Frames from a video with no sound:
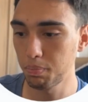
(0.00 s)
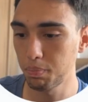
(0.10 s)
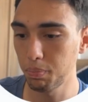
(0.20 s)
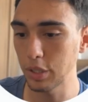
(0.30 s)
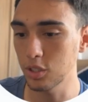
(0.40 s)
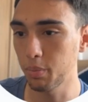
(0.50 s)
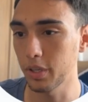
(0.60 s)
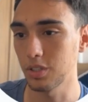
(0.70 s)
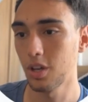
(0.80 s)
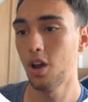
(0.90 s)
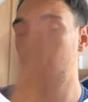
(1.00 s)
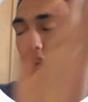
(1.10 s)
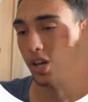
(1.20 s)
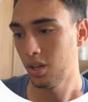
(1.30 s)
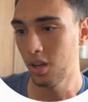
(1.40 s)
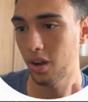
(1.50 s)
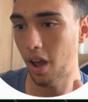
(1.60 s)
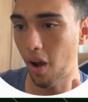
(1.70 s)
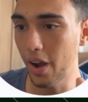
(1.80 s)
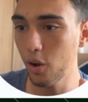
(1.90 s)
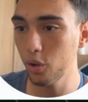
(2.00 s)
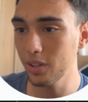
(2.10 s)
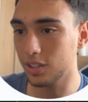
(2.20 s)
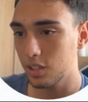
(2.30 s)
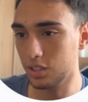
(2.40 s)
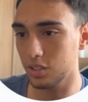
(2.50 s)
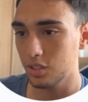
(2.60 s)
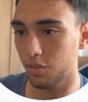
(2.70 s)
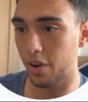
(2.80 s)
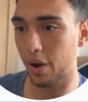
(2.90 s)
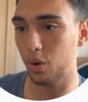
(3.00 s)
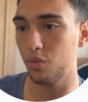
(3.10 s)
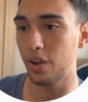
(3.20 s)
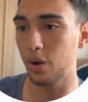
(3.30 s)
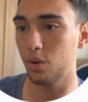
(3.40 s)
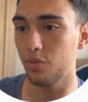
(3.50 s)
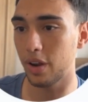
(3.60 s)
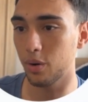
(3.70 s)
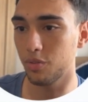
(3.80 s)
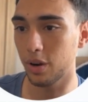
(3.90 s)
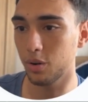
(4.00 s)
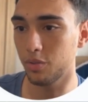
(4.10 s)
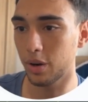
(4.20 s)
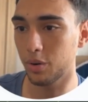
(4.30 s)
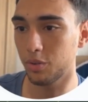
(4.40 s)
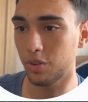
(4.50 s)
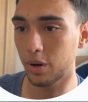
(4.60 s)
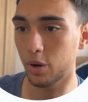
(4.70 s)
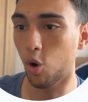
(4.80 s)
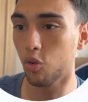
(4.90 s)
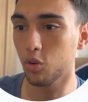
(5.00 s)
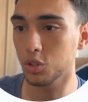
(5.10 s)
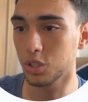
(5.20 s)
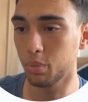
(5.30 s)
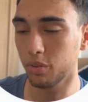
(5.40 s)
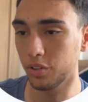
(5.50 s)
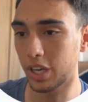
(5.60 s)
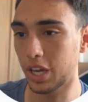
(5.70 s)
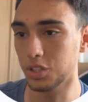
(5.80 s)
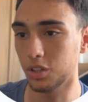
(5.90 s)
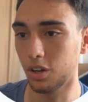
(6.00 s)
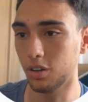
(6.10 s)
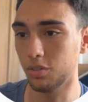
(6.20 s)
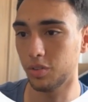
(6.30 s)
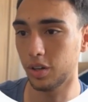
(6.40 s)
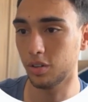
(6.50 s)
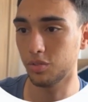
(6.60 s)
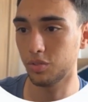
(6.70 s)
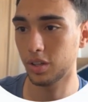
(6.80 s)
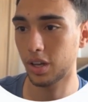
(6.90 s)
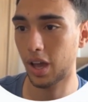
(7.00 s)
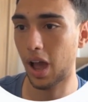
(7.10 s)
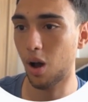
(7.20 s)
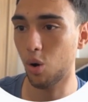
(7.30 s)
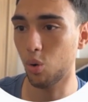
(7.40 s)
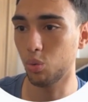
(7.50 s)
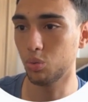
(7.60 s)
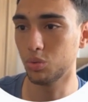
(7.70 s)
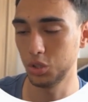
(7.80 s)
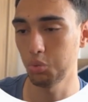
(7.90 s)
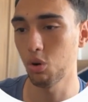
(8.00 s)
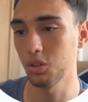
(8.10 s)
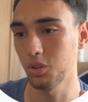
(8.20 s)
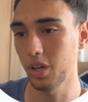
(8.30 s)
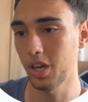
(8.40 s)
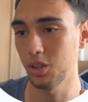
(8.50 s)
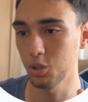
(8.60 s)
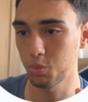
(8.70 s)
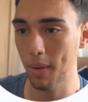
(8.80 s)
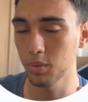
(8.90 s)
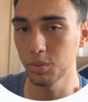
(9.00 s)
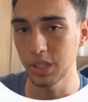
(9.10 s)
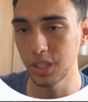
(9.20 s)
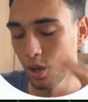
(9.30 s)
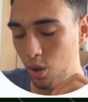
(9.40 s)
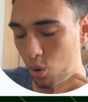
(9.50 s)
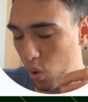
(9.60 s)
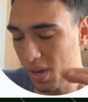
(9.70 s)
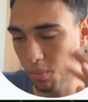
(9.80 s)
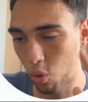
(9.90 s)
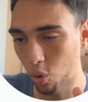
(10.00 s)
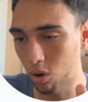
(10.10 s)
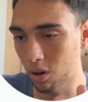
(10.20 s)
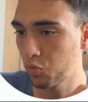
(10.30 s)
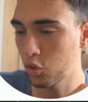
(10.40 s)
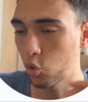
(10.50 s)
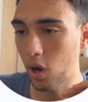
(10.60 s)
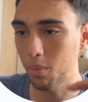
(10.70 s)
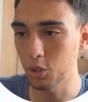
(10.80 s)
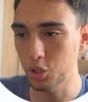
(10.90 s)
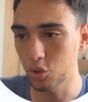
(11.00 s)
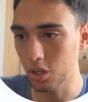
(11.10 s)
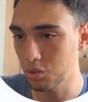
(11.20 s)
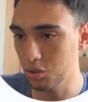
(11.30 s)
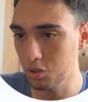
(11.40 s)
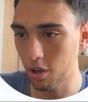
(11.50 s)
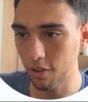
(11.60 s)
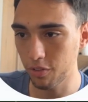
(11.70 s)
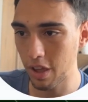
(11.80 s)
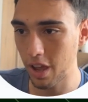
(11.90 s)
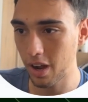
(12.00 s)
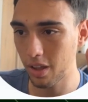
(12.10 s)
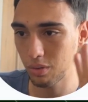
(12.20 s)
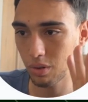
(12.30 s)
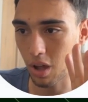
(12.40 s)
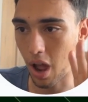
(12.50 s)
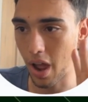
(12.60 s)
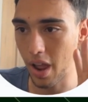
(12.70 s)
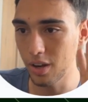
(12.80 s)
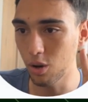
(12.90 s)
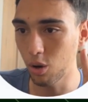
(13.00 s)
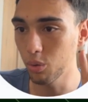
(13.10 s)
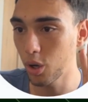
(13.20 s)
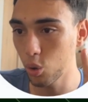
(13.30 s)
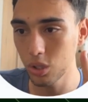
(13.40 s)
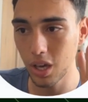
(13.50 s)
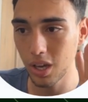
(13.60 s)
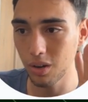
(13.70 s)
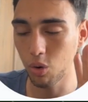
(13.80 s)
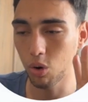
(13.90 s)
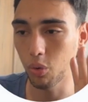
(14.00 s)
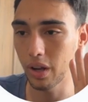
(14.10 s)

plus the place. Okay, now I know that this is a very, very, very, very, very, very oversimplification of how this works. Okay, there's probably way more grammar structure stuff that I don't know yet or whatever,